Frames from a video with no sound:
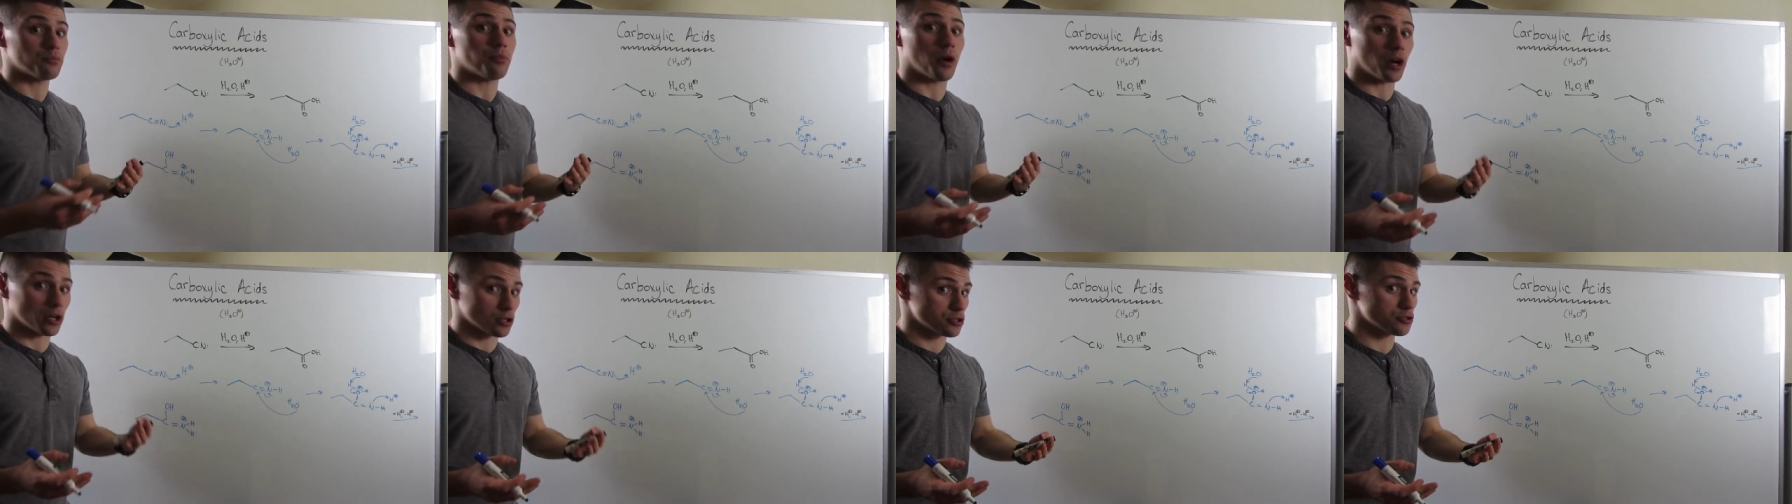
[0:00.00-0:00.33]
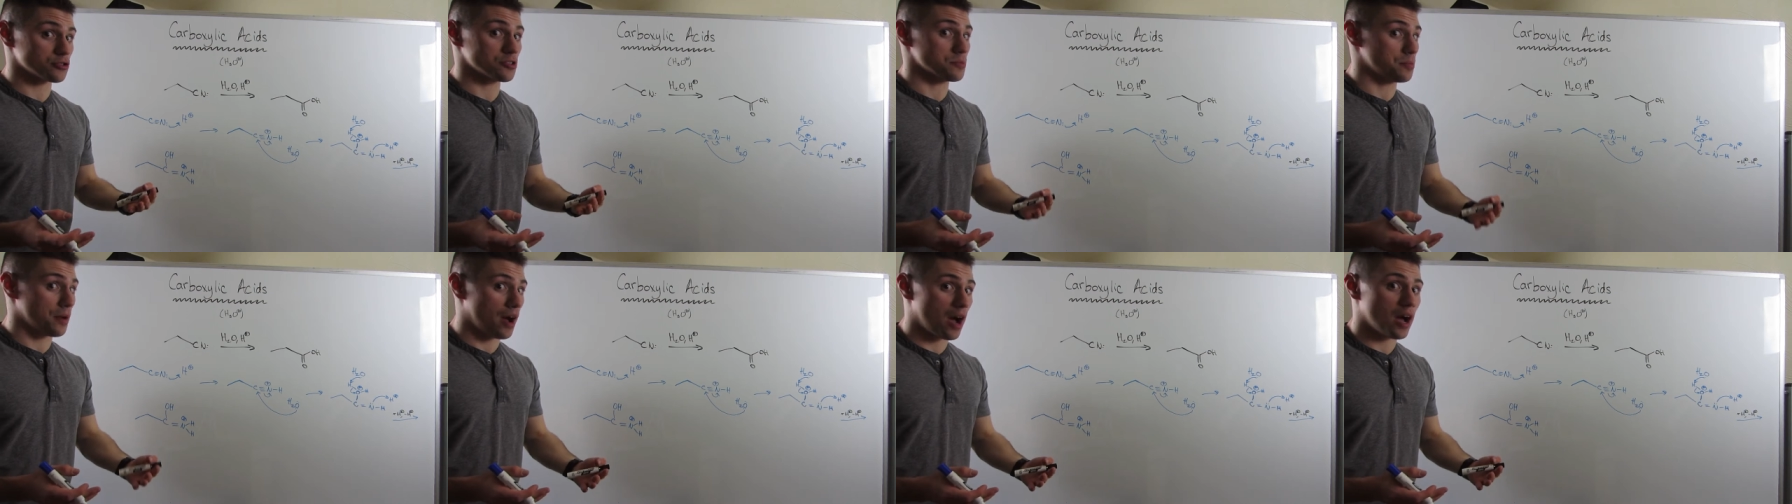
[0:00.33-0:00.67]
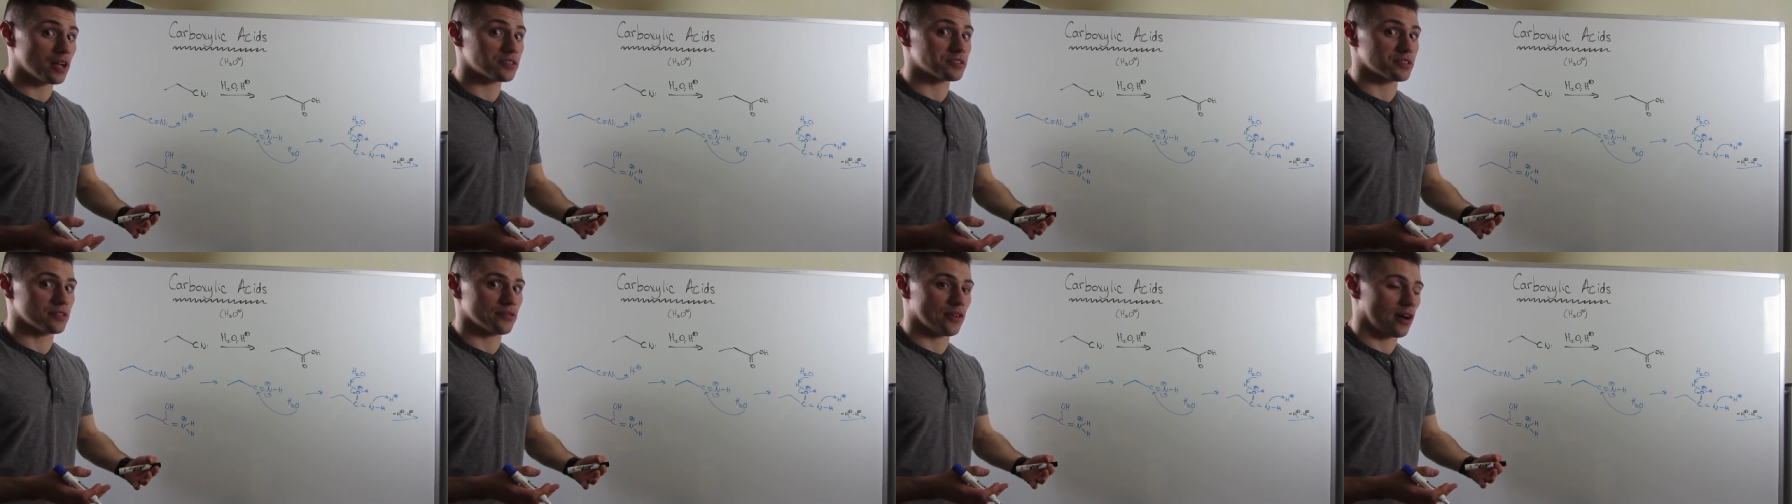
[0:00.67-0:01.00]
partially
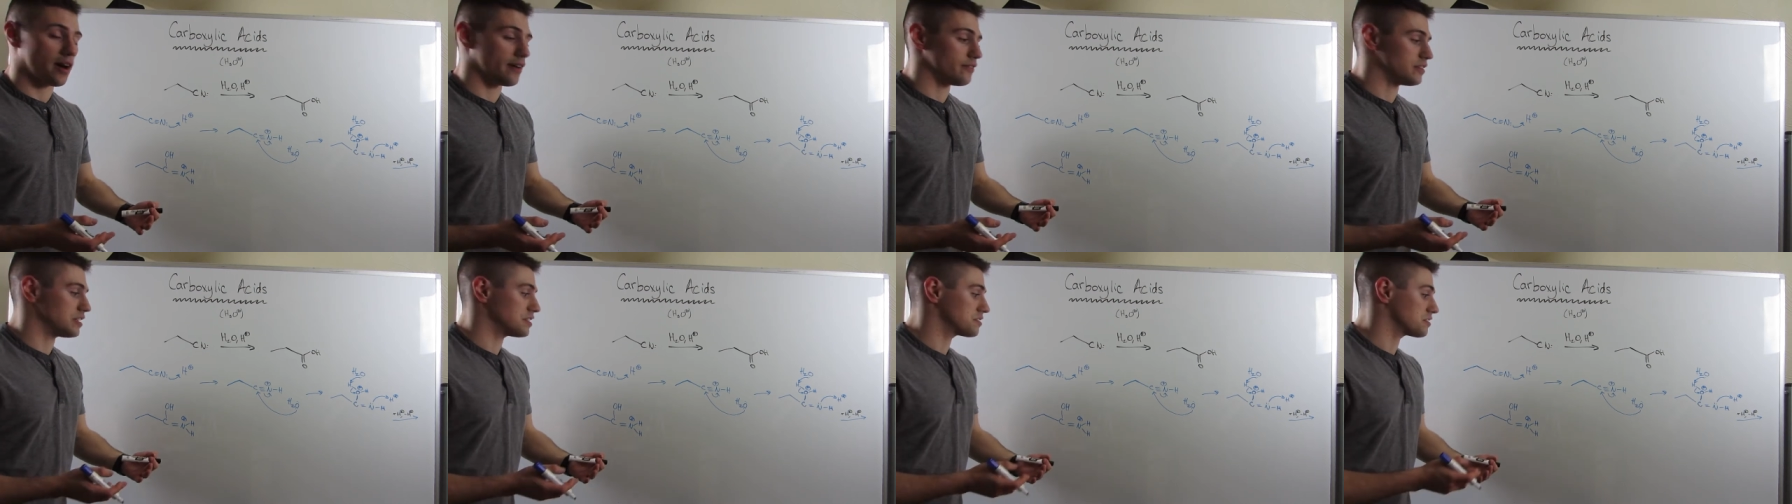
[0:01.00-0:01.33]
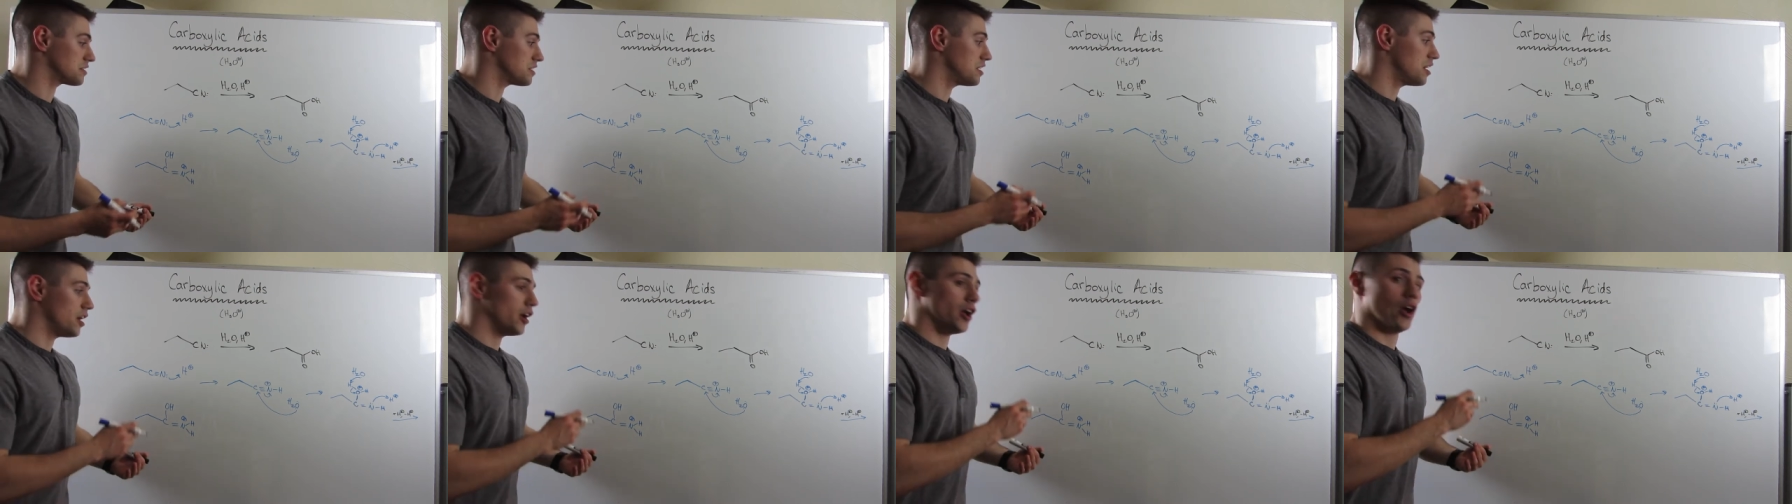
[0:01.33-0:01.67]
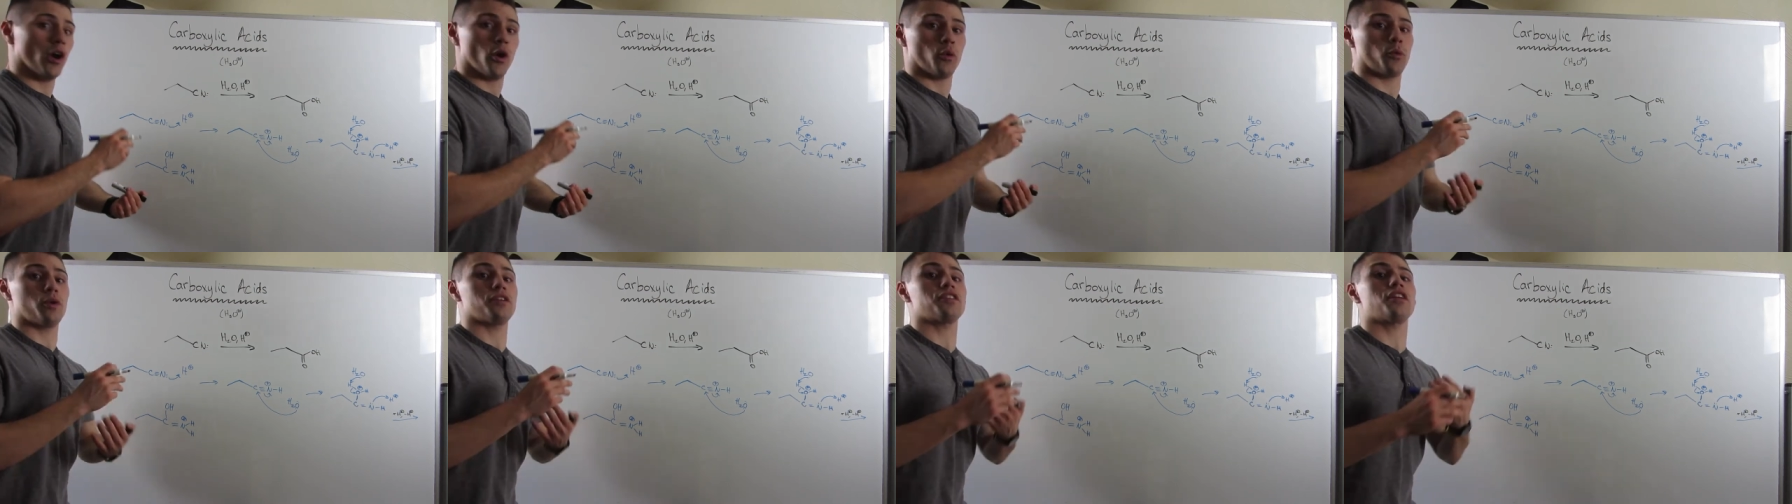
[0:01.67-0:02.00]
positive, obviously,
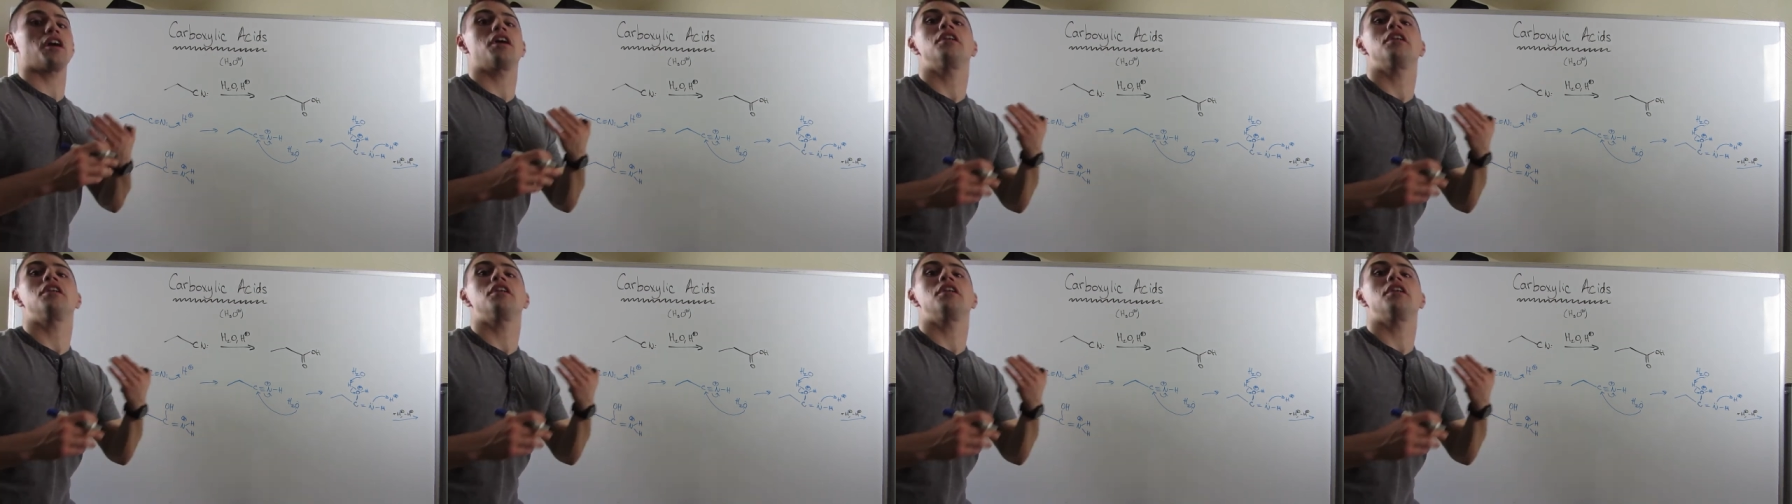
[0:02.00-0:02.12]
with